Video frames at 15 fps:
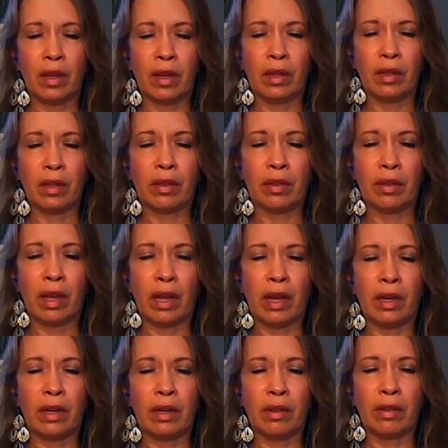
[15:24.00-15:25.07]
and the
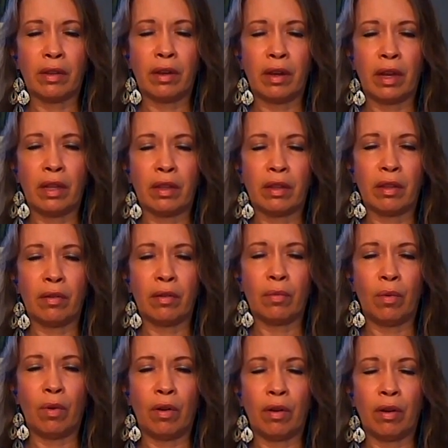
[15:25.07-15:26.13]
sand is nice and
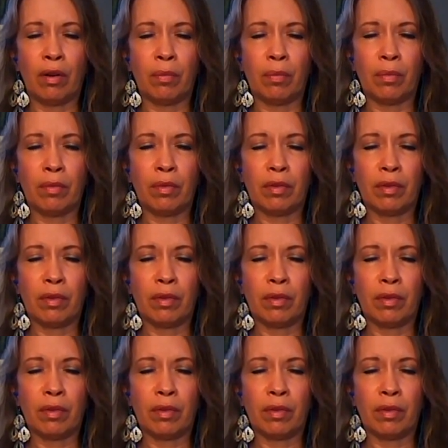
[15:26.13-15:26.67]
warm.